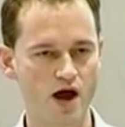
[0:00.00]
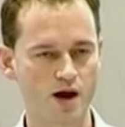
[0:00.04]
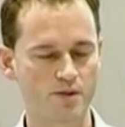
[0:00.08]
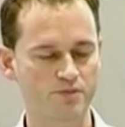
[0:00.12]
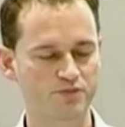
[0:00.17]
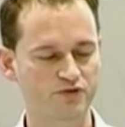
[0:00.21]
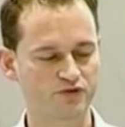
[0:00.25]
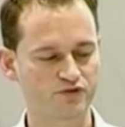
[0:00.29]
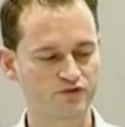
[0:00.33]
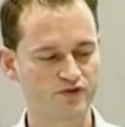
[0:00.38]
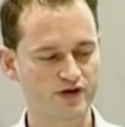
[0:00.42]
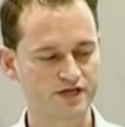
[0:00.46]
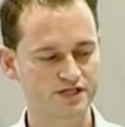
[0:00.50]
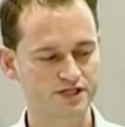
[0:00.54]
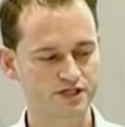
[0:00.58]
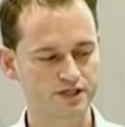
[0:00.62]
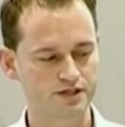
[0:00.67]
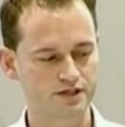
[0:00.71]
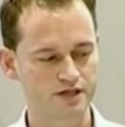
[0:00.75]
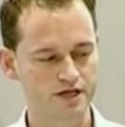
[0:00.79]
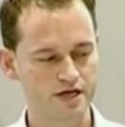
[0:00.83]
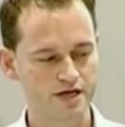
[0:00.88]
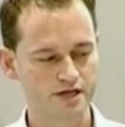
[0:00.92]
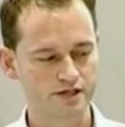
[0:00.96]
our
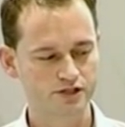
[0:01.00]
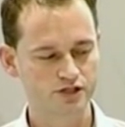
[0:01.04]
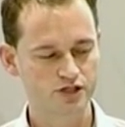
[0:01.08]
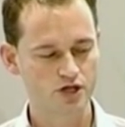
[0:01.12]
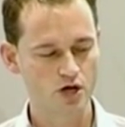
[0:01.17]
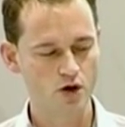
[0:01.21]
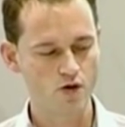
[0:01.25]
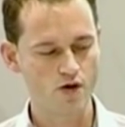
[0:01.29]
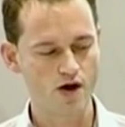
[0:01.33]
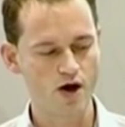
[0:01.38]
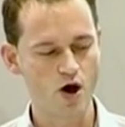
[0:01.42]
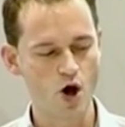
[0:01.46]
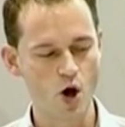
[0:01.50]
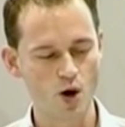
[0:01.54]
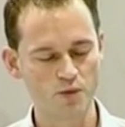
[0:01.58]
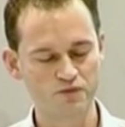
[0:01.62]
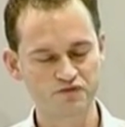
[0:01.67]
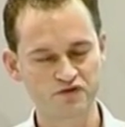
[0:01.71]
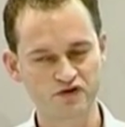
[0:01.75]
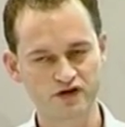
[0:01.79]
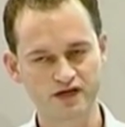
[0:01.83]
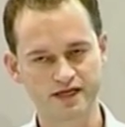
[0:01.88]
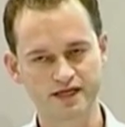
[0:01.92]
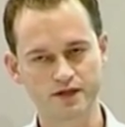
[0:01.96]
profession. So
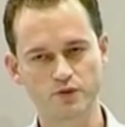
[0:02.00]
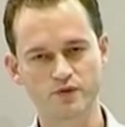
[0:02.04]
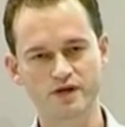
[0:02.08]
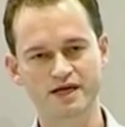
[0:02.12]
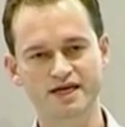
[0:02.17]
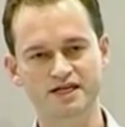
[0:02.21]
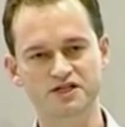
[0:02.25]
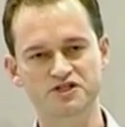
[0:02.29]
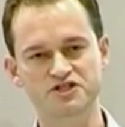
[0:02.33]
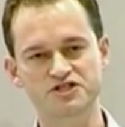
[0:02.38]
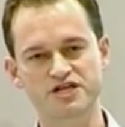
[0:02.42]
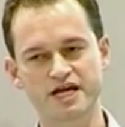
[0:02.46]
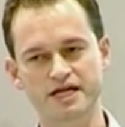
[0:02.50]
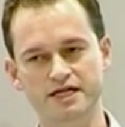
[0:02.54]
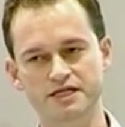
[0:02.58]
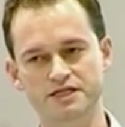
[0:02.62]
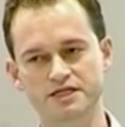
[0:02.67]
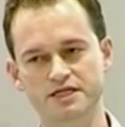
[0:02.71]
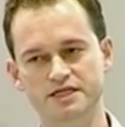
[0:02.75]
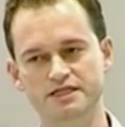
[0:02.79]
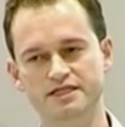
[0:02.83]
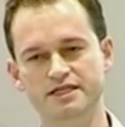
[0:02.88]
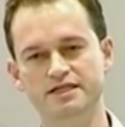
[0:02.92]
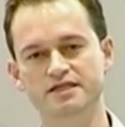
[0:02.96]
hopefully we can
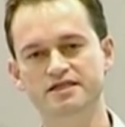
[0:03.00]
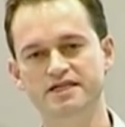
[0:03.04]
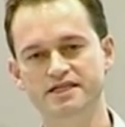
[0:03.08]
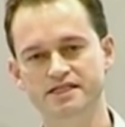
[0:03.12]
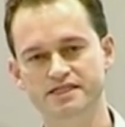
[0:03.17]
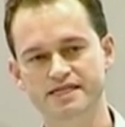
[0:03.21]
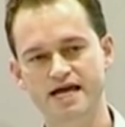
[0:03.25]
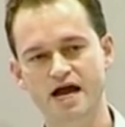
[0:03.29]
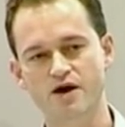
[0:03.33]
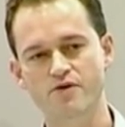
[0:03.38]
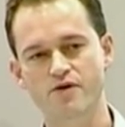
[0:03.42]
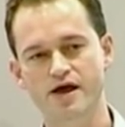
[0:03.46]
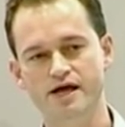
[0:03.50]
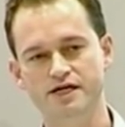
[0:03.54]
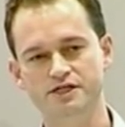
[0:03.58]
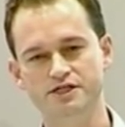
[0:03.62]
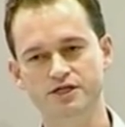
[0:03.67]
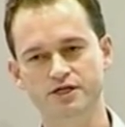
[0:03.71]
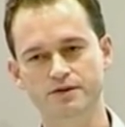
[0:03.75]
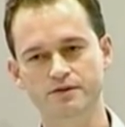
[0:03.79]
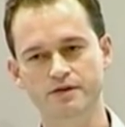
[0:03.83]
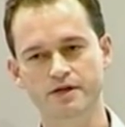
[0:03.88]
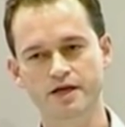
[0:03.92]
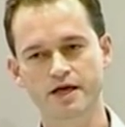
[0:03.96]
change it in this
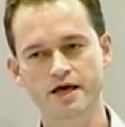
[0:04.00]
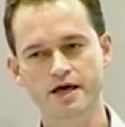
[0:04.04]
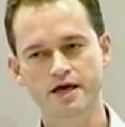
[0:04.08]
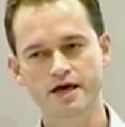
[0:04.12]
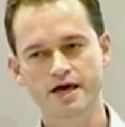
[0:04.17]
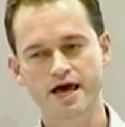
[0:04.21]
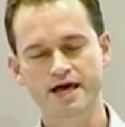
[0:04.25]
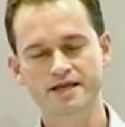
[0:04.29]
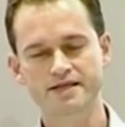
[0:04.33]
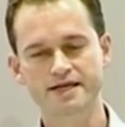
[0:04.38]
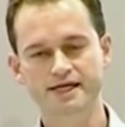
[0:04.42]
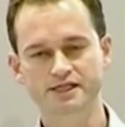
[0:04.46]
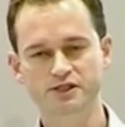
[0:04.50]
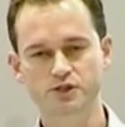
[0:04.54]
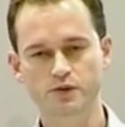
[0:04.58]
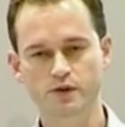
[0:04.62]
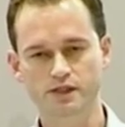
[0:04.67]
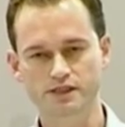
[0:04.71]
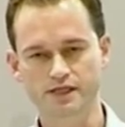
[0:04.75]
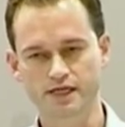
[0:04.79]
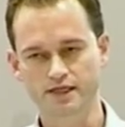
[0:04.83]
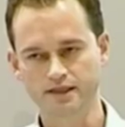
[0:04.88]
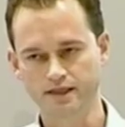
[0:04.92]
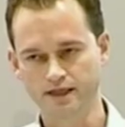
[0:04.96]
direction. And that's
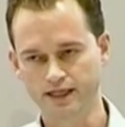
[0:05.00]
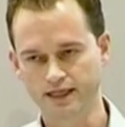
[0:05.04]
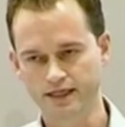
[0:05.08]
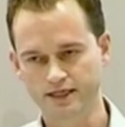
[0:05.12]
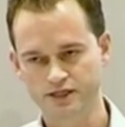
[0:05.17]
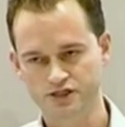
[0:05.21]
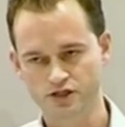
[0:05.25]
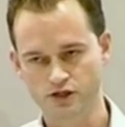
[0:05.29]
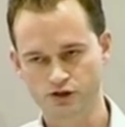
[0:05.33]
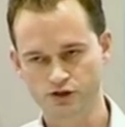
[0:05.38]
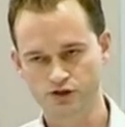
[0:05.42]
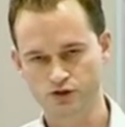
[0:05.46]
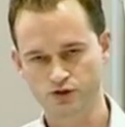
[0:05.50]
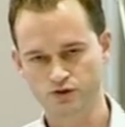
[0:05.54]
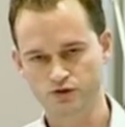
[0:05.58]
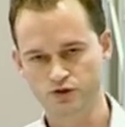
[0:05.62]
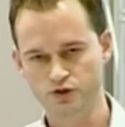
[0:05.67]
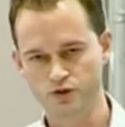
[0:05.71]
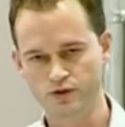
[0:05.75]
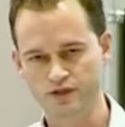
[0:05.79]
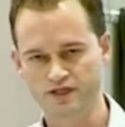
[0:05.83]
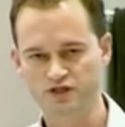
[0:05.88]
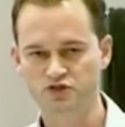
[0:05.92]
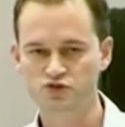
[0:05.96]
what Enrique is also
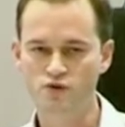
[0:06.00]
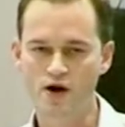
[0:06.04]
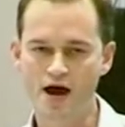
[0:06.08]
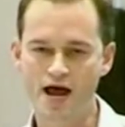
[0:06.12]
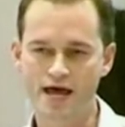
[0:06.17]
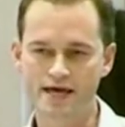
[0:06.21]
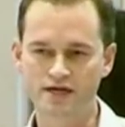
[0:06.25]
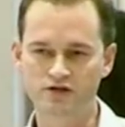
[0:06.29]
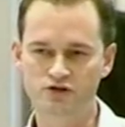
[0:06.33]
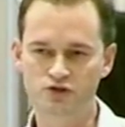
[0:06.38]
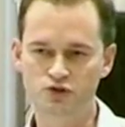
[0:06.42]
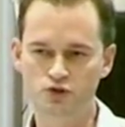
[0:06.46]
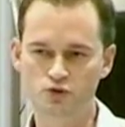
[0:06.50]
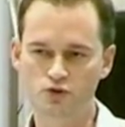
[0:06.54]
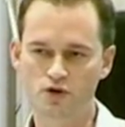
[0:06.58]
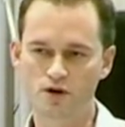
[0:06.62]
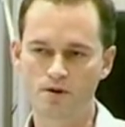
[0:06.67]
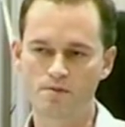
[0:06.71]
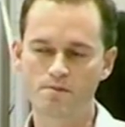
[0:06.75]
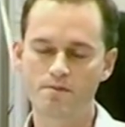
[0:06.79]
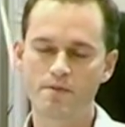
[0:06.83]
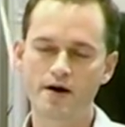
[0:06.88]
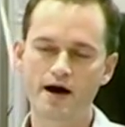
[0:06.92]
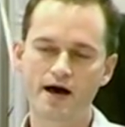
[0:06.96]
doing, trying to
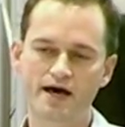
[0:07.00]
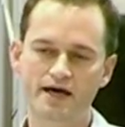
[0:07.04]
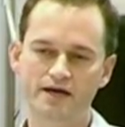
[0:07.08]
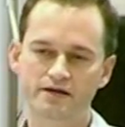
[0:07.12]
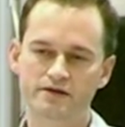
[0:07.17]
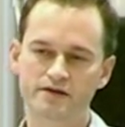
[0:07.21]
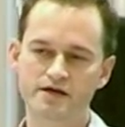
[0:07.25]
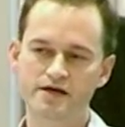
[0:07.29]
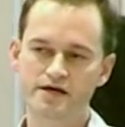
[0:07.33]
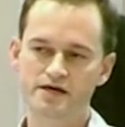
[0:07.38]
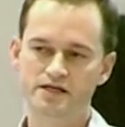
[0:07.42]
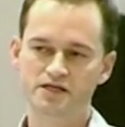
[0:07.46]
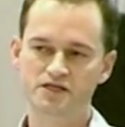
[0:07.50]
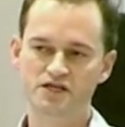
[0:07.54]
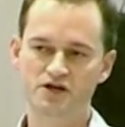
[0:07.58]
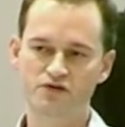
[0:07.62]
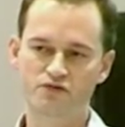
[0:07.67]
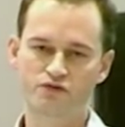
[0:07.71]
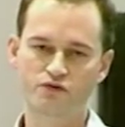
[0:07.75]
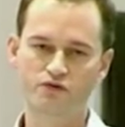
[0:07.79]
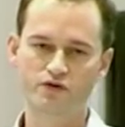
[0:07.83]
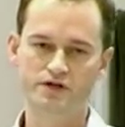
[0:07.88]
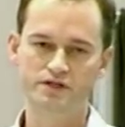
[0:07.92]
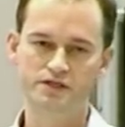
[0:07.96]
combine
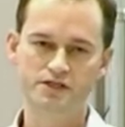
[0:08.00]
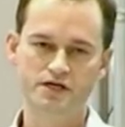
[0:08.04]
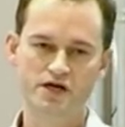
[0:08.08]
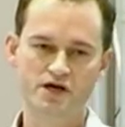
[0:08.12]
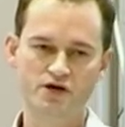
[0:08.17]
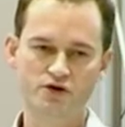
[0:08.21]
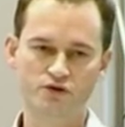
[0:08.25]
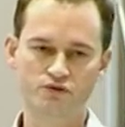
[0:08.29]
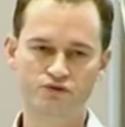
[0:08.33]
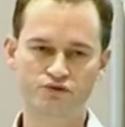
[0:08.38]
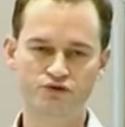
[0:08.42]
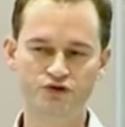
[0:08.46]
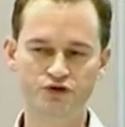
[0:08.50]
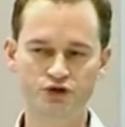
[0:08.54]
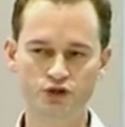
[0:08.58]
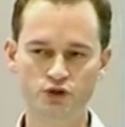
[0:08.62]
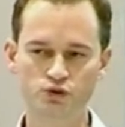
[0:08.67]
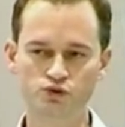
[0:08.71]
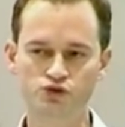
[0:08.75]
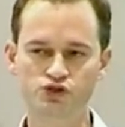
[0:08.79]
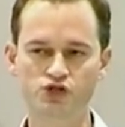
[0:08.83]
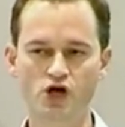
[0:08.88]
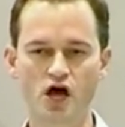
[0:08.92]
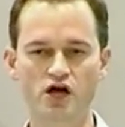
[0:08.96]
different
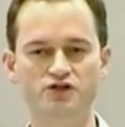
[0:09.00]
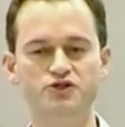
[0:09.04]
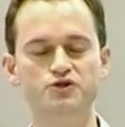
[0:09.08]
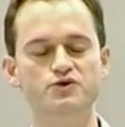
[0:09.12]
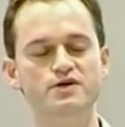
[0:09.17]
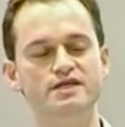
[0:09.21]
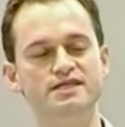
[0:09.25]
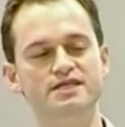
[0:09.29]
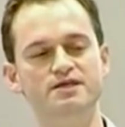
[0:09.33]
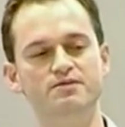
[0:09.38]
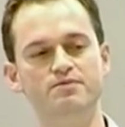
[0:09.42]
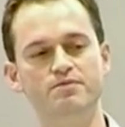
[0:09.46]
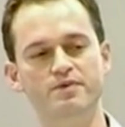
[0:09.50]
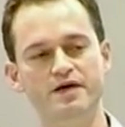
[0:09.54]
views on treating